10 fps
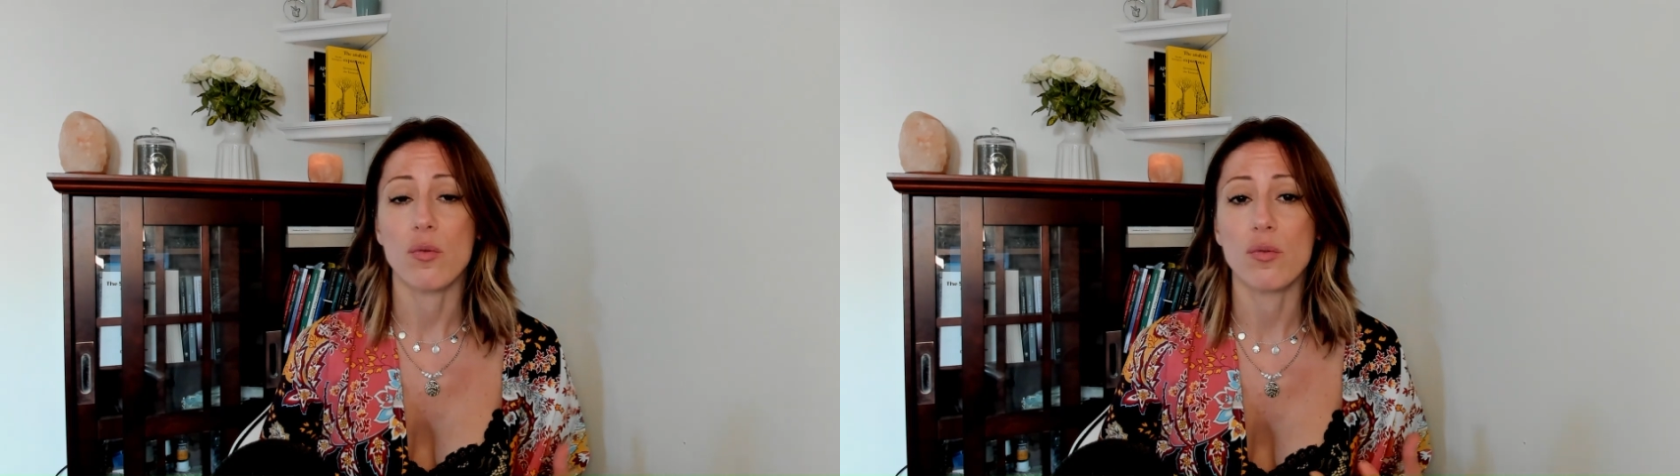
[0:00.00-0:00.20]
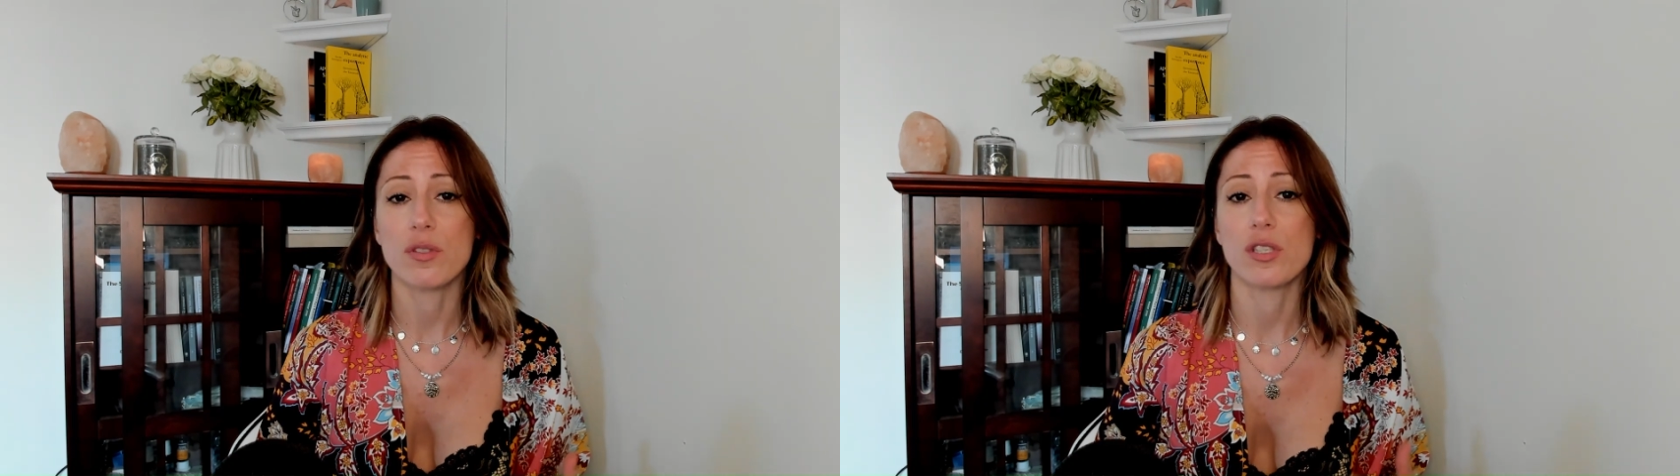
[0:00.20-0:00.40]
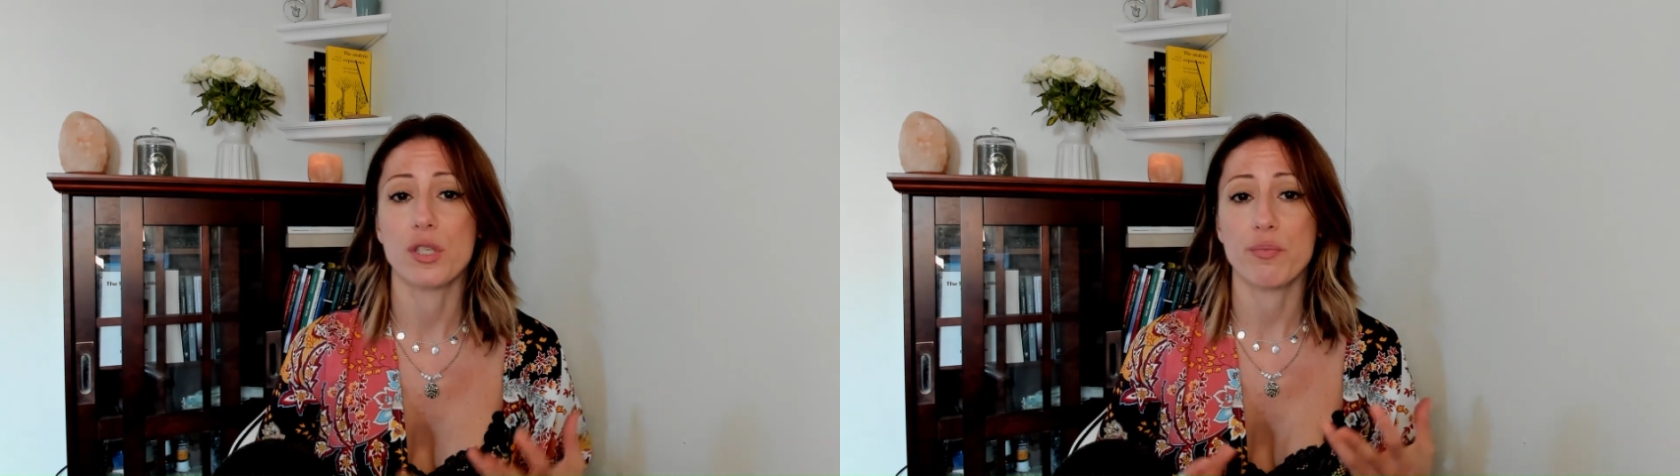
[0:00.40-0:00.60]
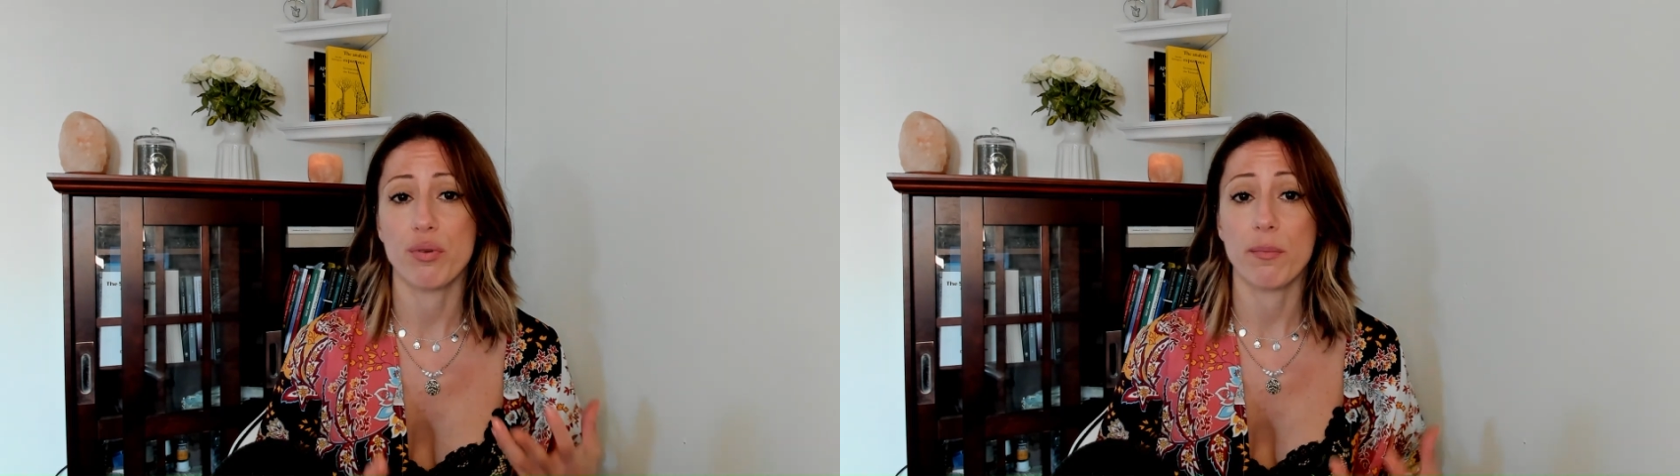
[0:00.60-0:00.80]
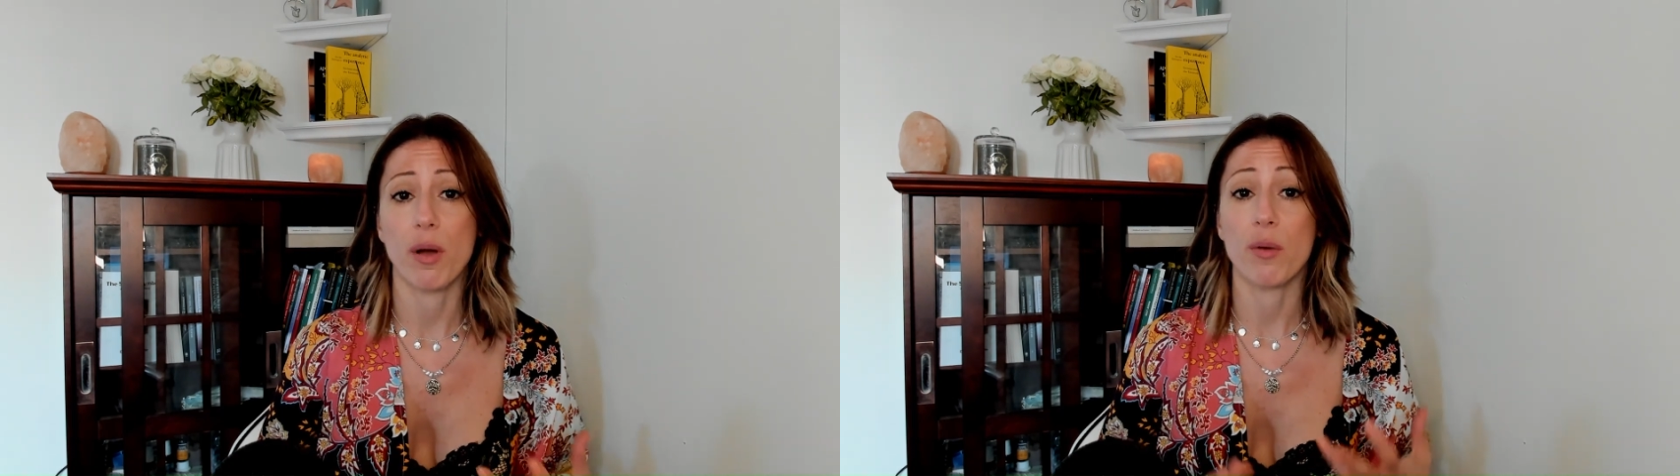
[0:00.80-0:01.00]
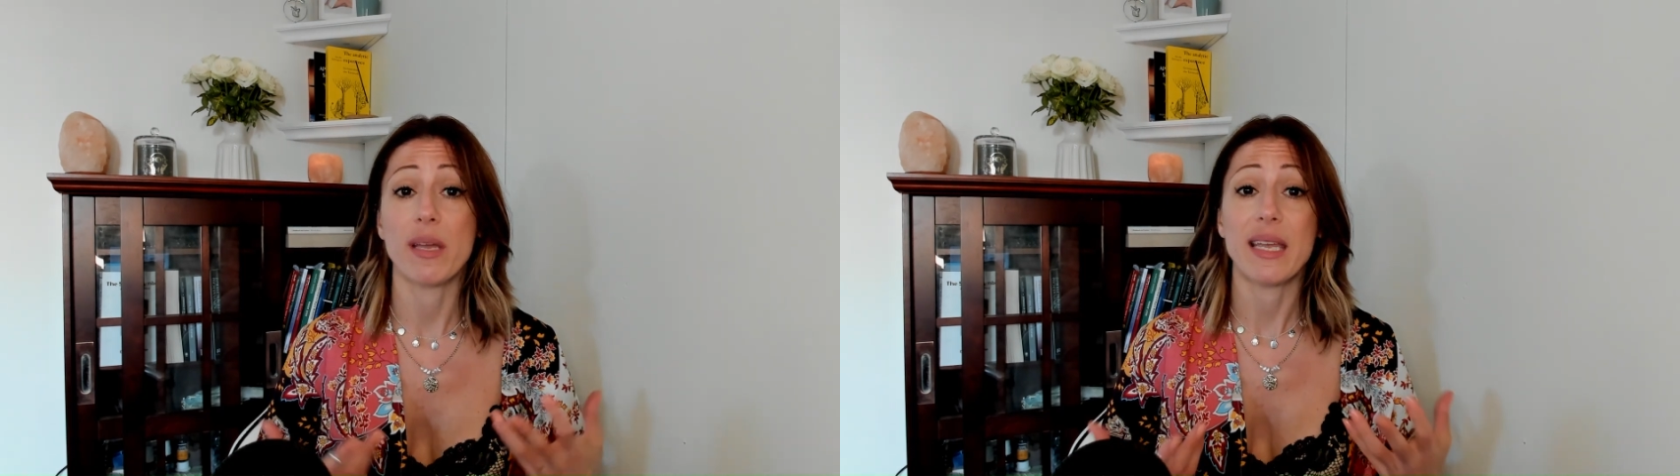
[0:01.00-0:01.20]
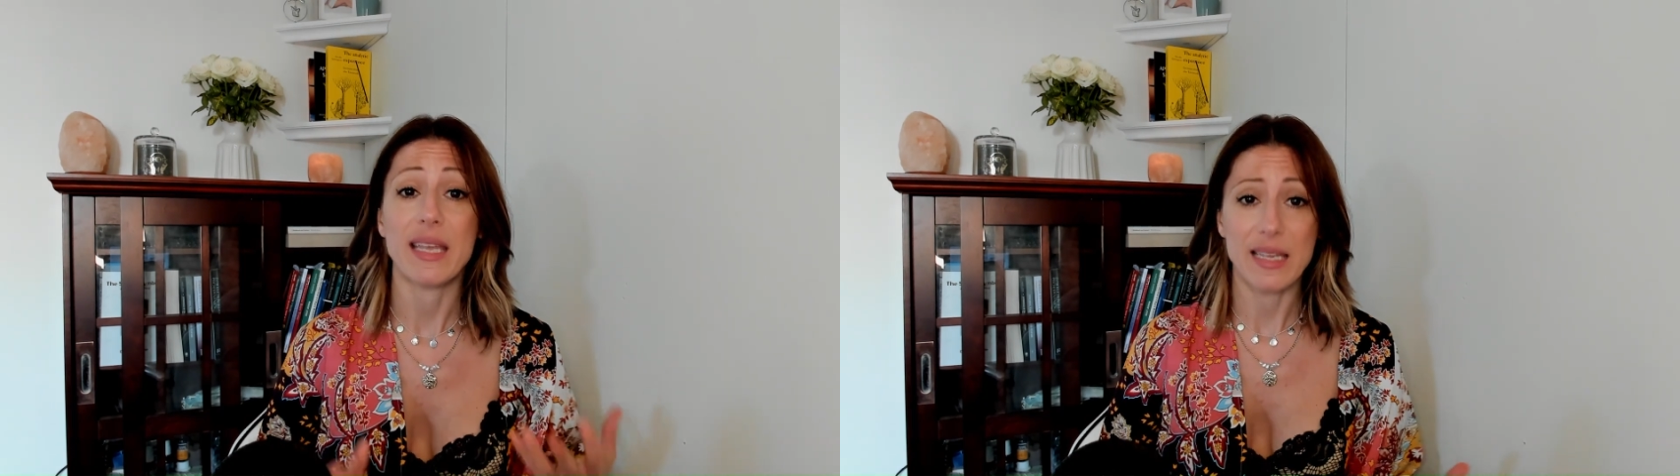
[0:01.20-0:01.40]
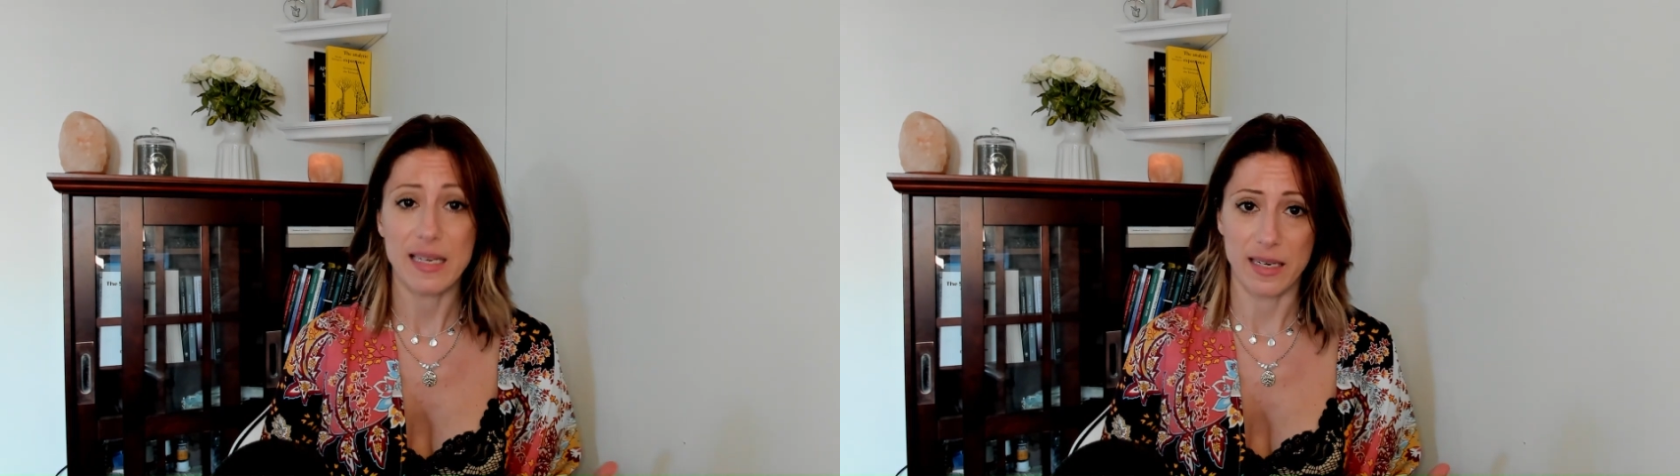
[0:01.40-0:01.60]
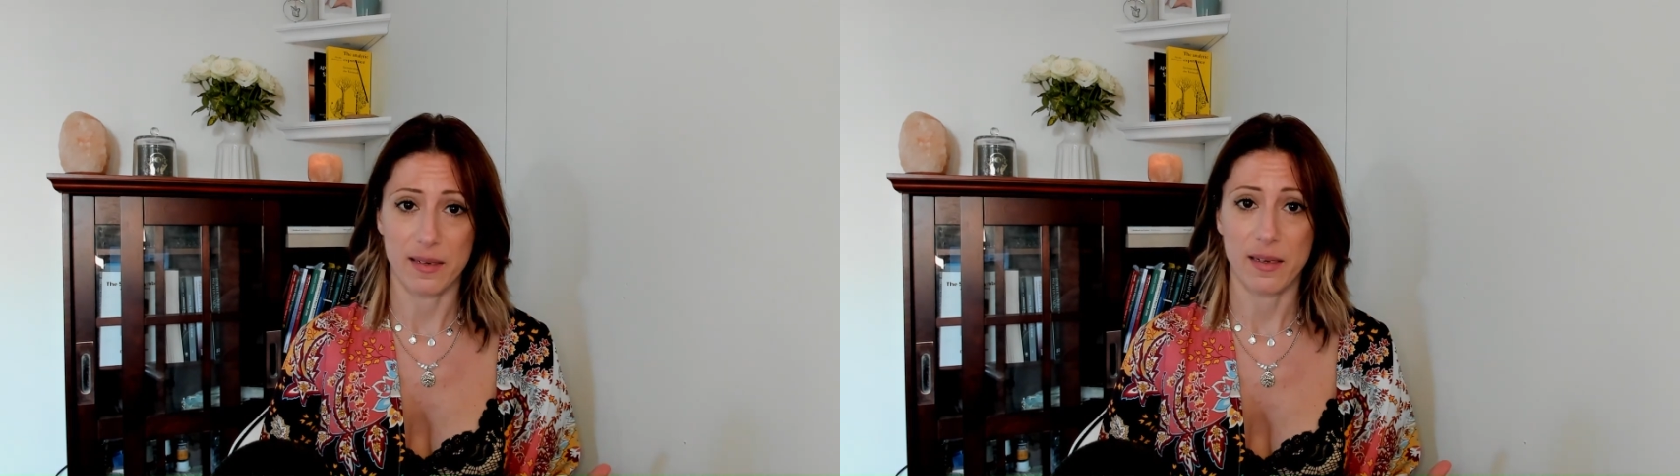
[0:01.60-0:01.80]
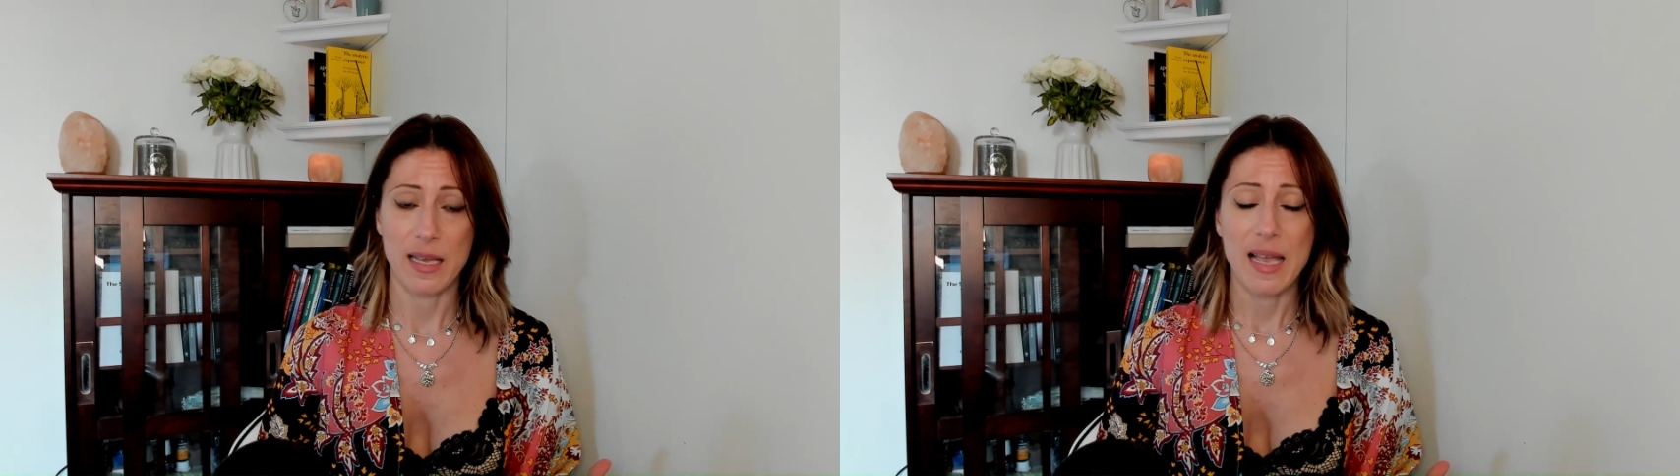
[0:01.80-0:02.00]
order to promote healing.